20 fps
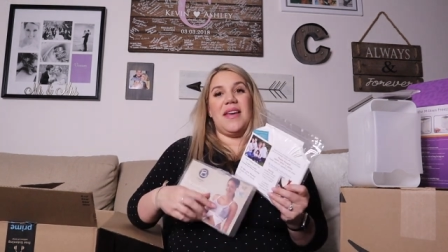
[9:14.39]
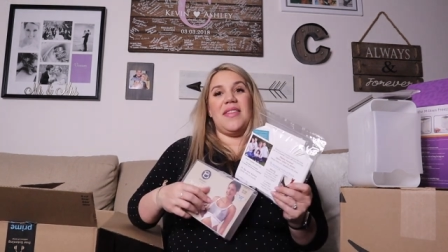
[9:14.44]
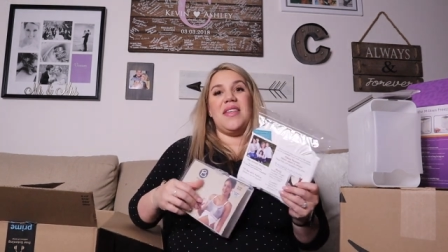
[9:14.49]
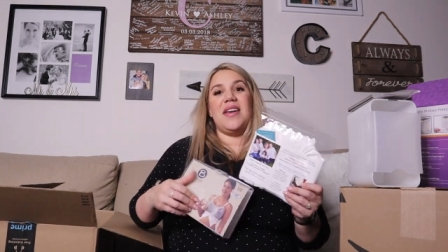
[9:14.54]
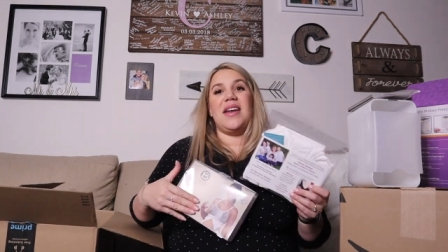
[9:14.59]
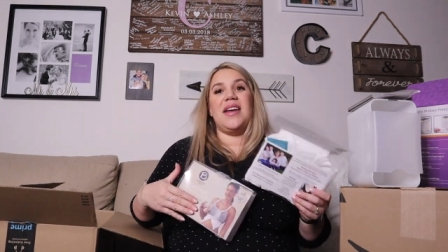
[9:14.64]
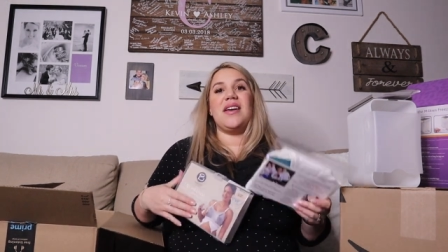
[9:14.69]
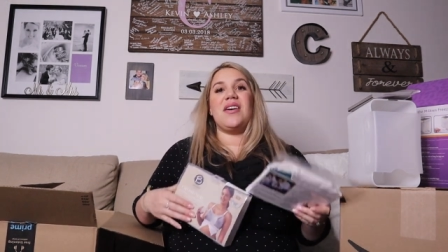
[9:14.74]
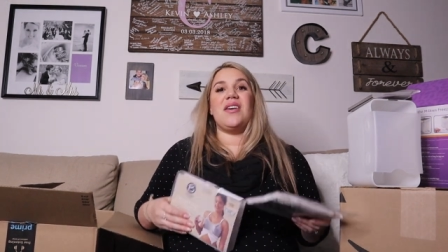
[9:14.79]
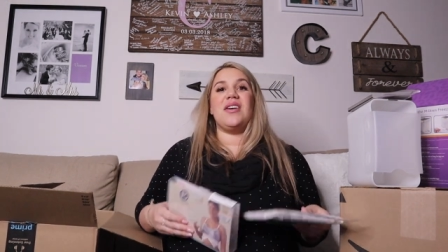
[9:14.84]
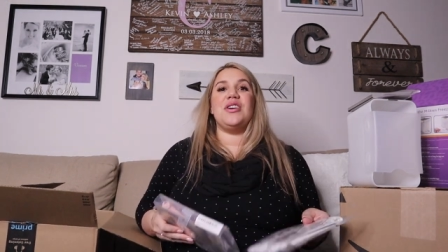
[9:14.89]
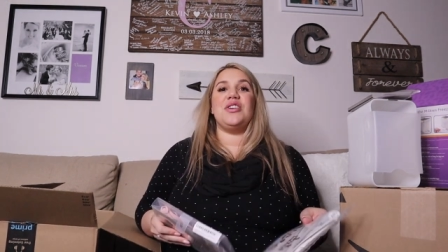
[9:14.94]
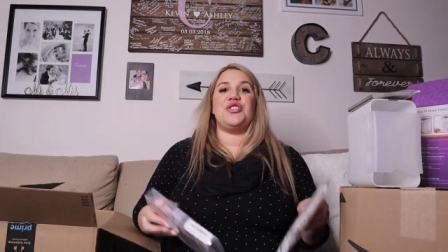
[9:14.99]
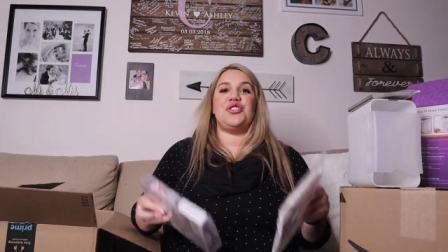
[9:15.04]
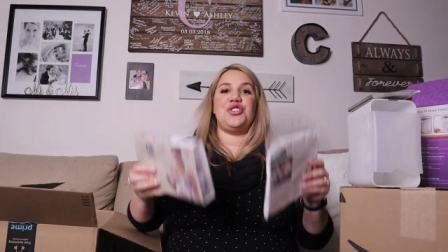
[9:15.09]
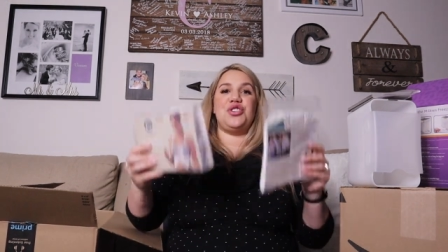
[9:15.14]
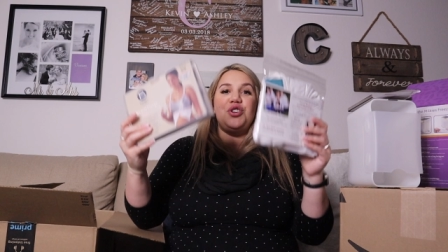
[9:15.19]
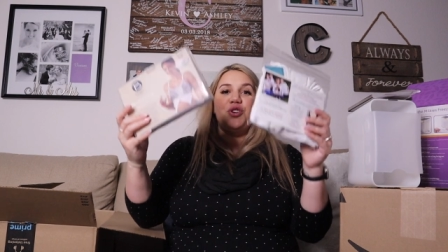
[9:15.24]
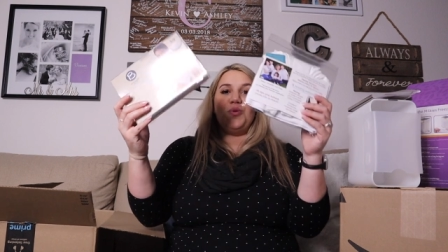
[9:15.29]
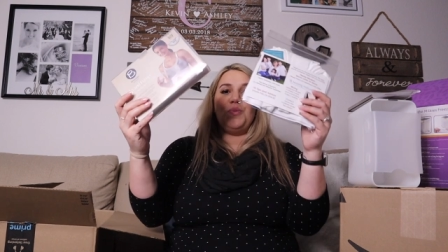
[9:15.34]
and then I got
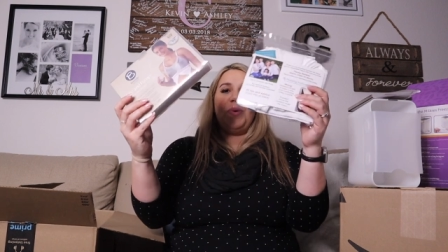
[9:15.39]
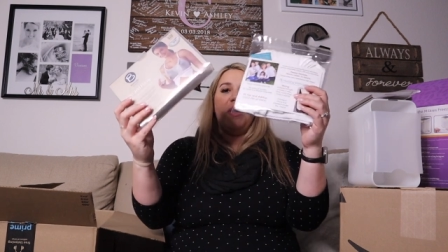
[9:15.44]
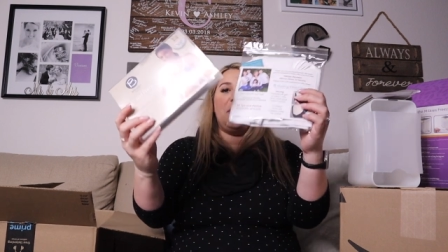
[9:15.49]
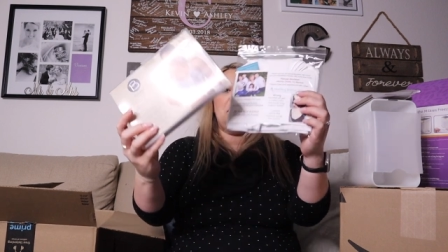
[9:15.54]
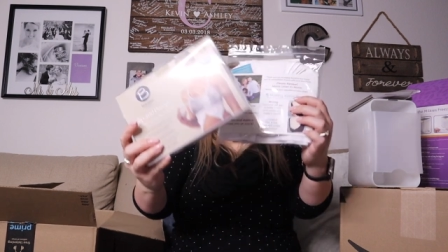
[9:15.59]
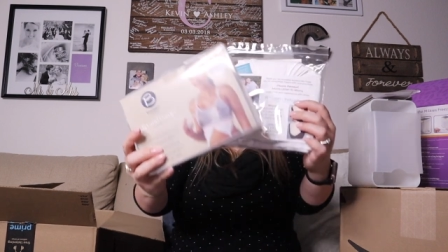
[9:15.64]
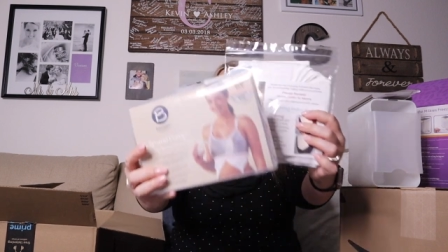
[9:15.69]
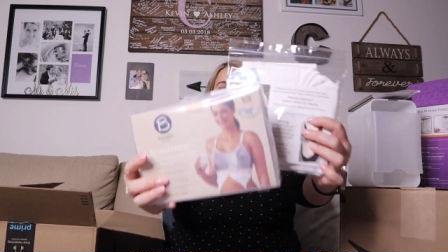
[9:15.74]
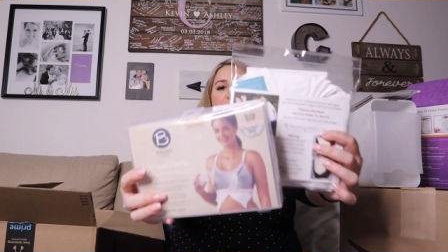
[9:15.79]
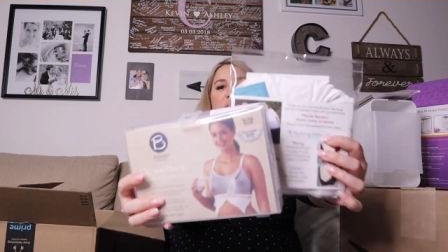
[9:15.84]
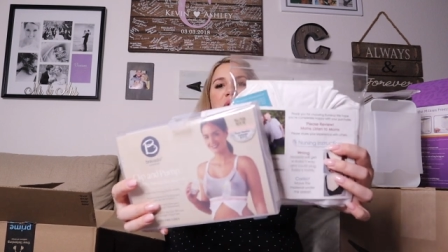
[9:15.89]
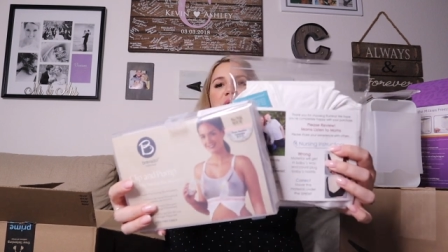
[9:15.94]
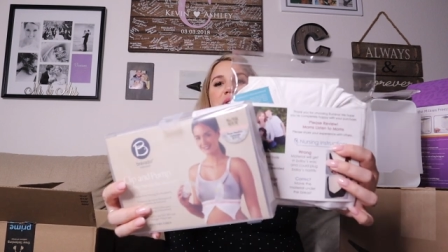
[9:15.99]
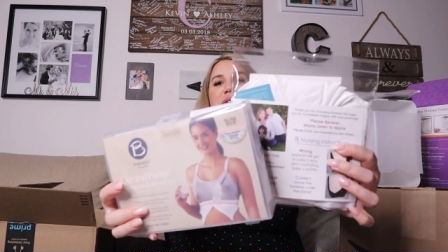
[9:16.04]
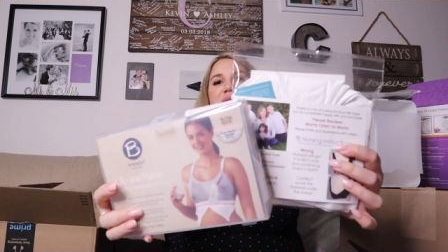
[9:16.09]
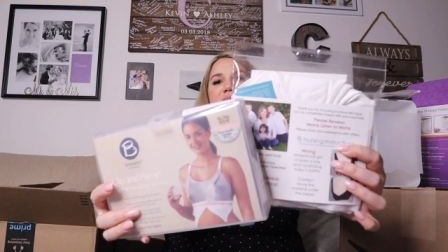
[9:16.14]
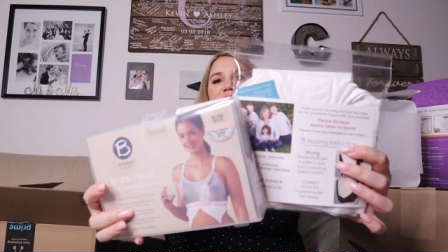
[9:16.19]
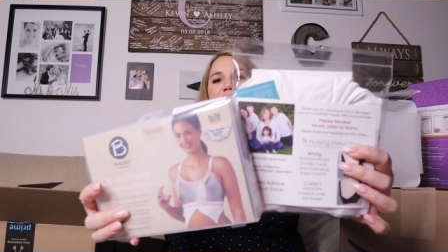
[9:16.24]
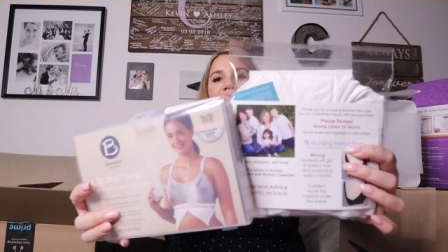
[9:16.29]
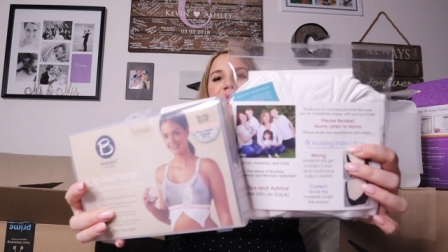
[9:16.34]
two pumping
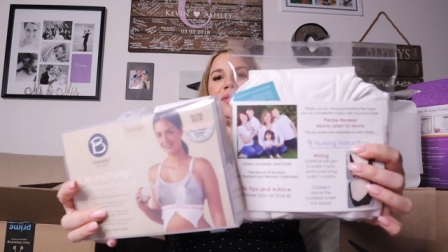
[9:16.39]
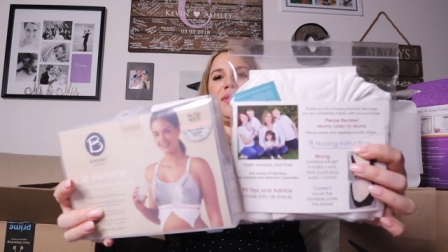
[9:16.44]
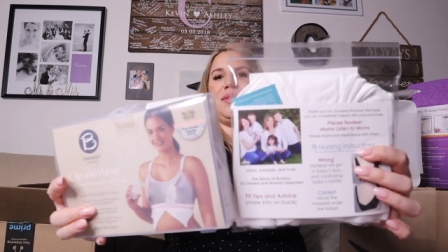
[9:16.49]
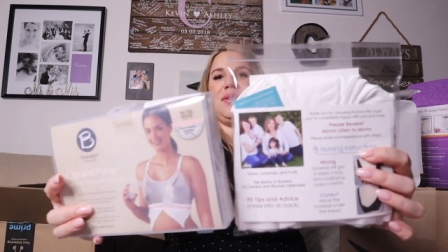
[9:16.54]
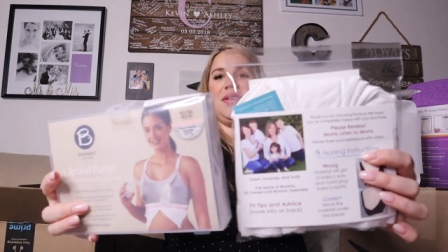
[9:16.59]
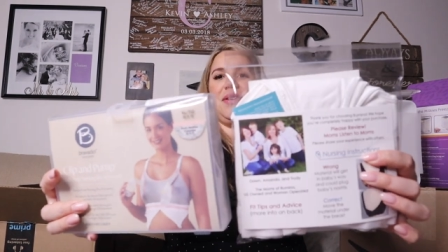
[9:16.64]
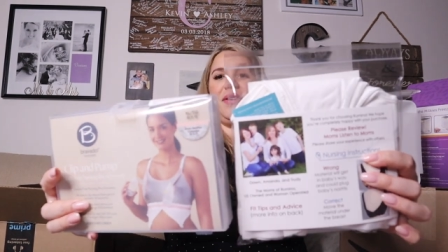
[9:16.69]
bras.